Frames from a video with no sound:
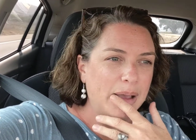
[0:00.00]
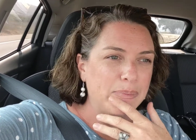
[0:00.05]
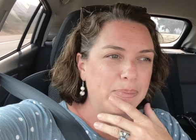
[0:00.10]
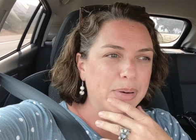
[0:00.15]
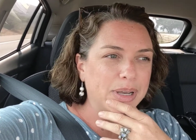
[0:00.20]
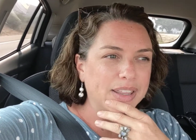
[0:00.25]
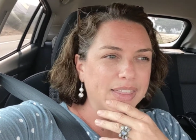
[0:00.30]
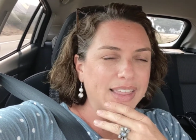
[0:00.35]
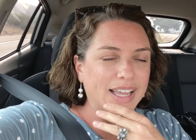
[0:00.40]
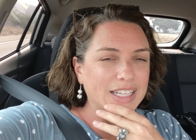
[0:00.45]

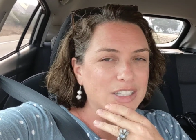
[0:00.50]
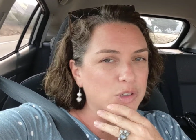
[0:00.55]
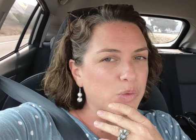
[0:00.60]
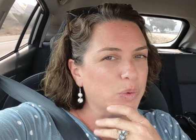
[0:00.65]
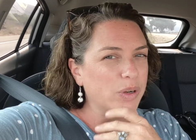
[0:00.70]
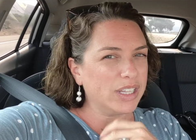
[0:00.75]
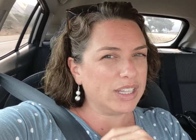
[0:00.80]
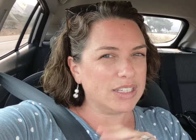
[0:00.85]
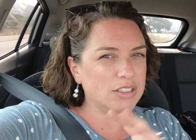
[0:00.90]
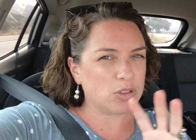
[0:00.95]
but that's
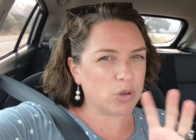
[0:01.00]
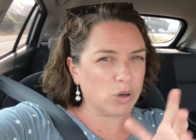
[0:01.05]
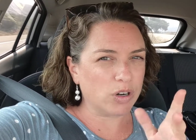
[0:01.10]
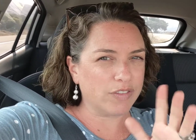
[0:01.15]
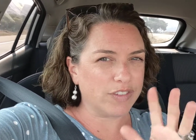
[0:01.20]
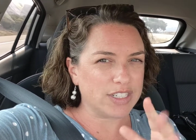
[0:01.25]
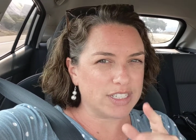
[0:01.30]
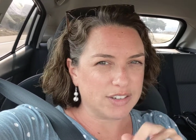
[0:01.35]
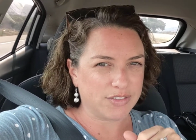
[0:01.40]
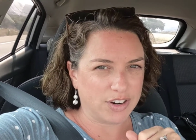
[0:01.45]
really sort
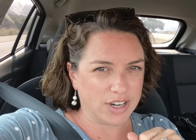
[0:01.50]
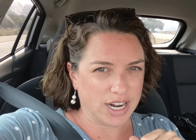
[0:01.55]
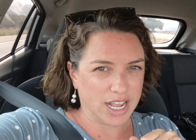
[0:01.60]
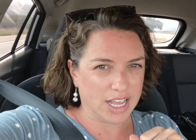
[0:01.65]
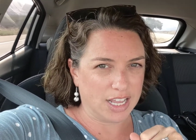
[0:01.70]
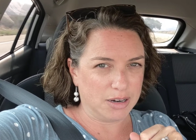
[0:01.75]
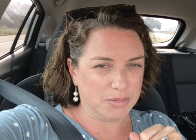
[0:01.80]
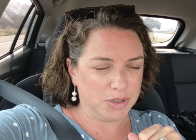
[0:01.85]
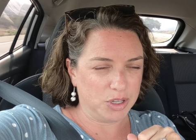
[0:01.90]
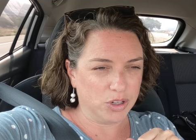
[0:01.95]
of a different
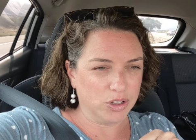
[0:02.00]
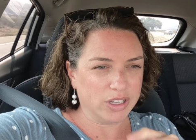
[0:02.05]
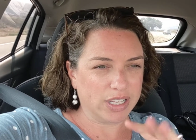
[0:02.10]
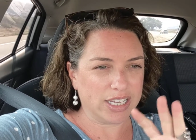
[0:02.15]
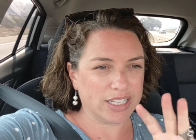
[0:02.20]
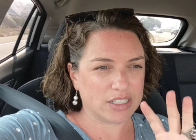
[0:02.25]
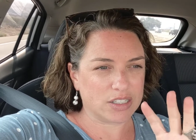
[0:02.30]
animal.